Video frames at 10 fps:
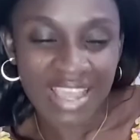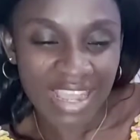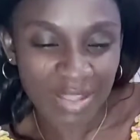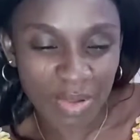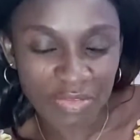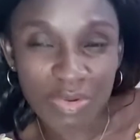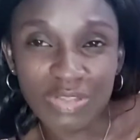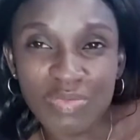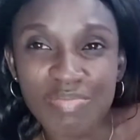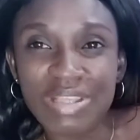I don't even want
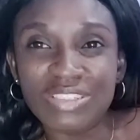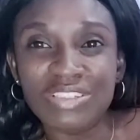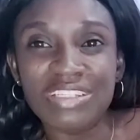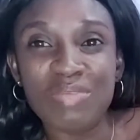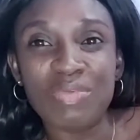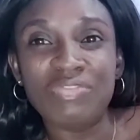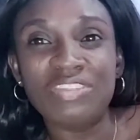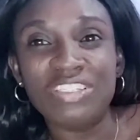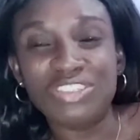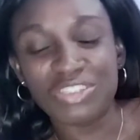to mention the name of
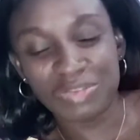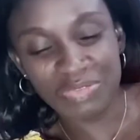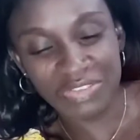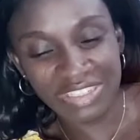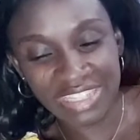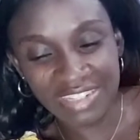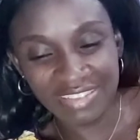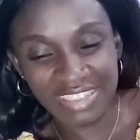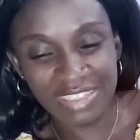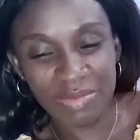the church for
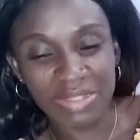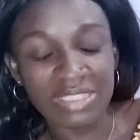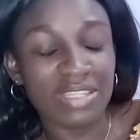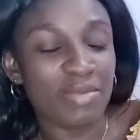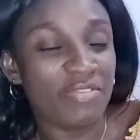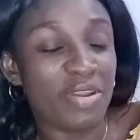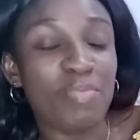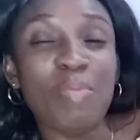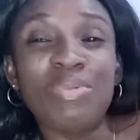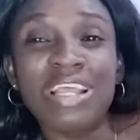integrity's sake. It was a very
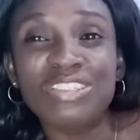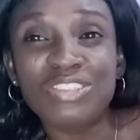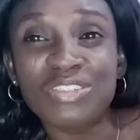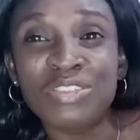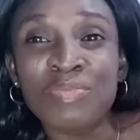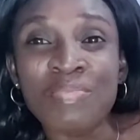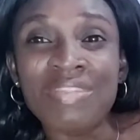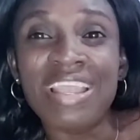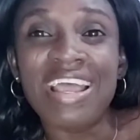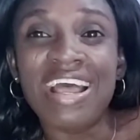popular church.
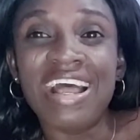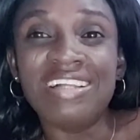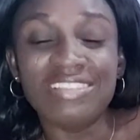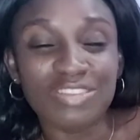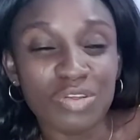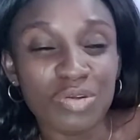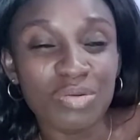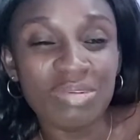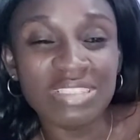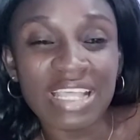And so
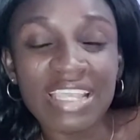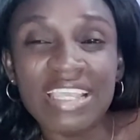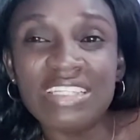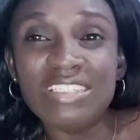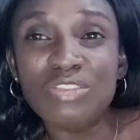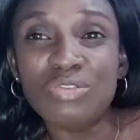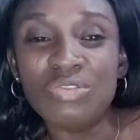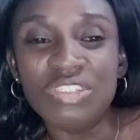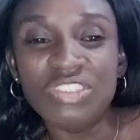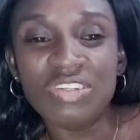we started getting to
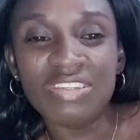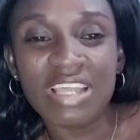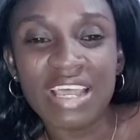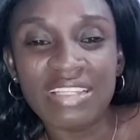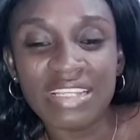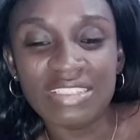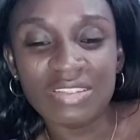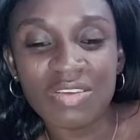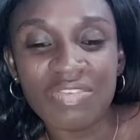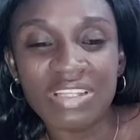know each other, and I
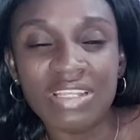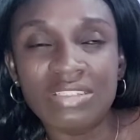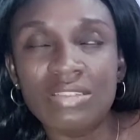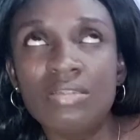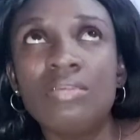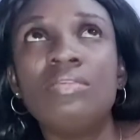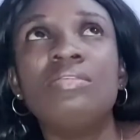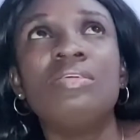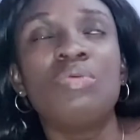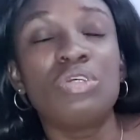discovered that he
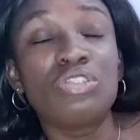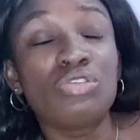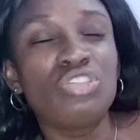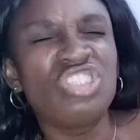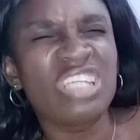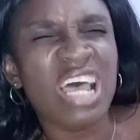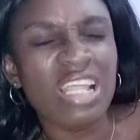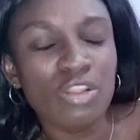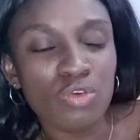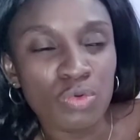was so
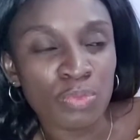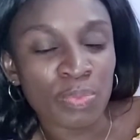shallow.